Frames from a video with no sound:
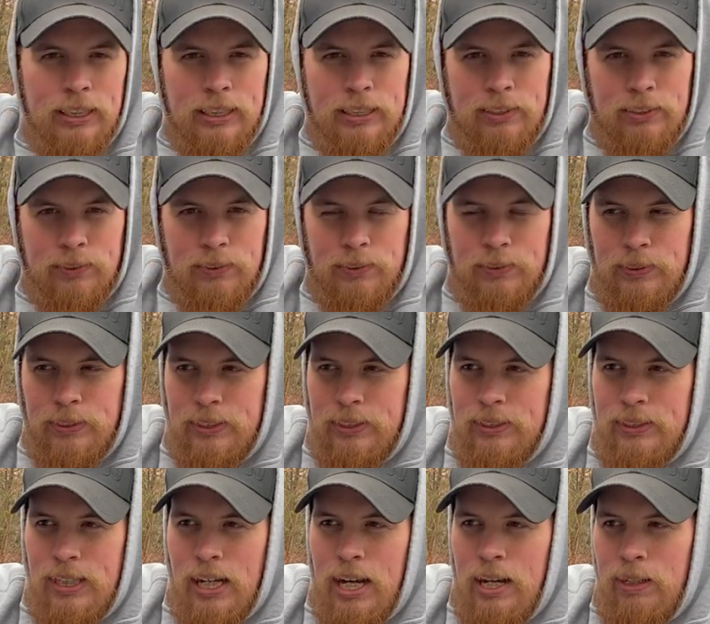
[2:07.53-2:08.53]
So it's
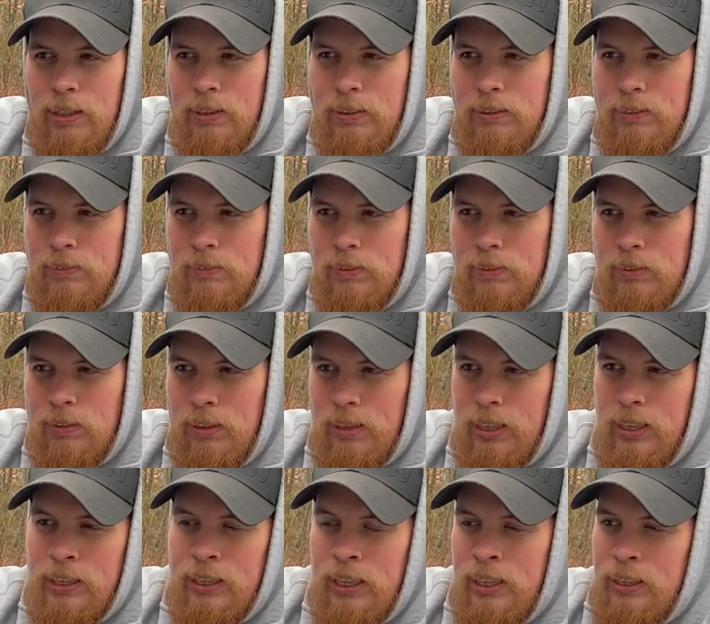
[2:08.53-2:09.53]

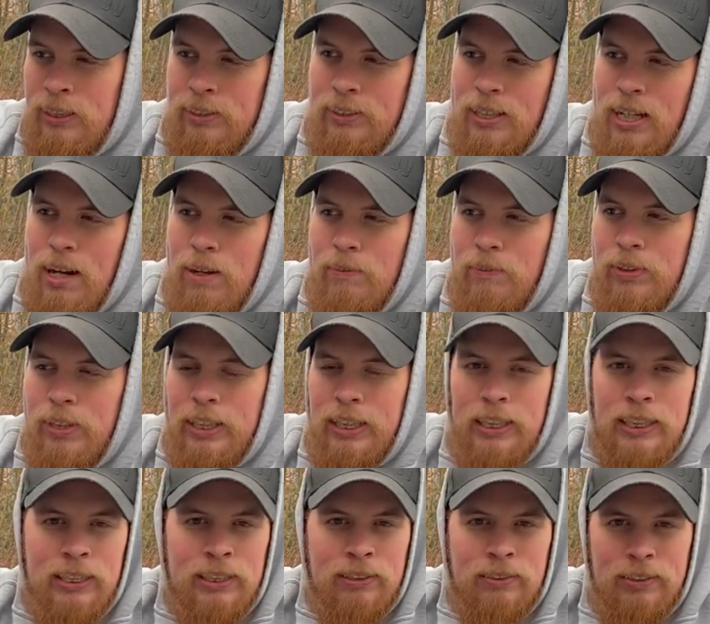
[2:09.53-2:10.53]
not
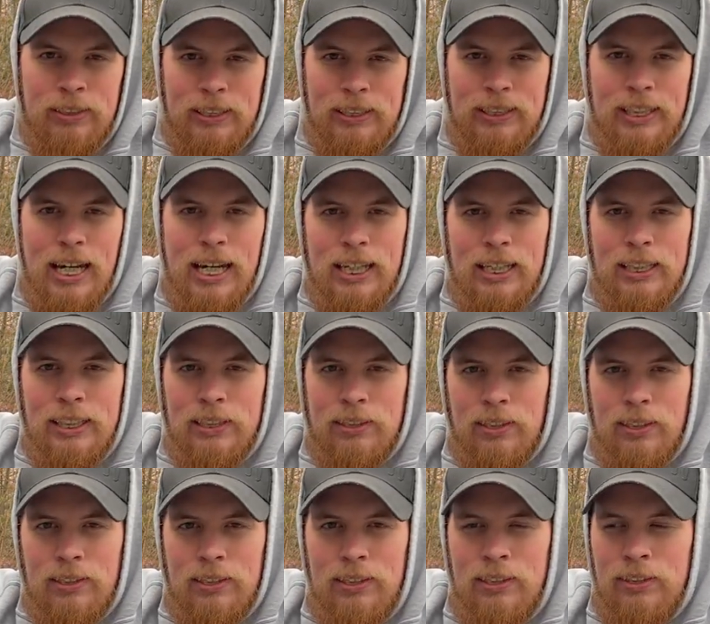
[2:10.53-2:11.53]
really exactly a
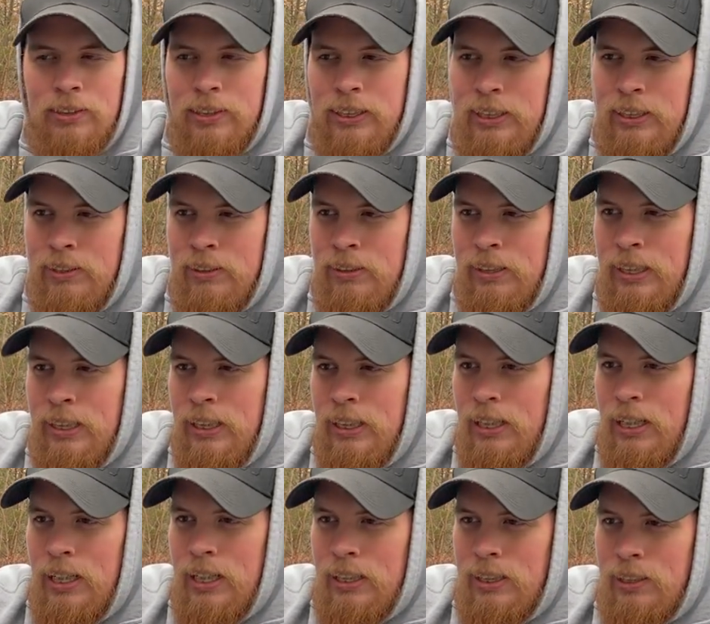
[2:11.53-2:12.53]
33
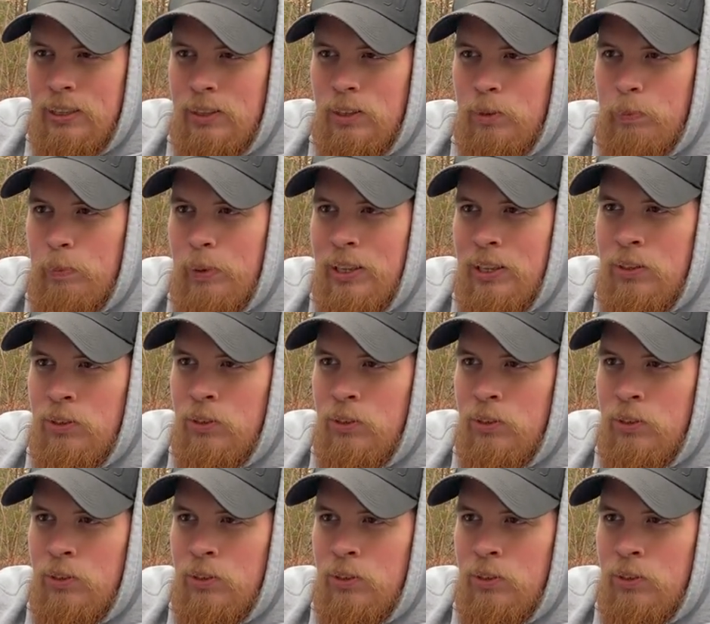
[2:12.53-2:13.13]
because it's being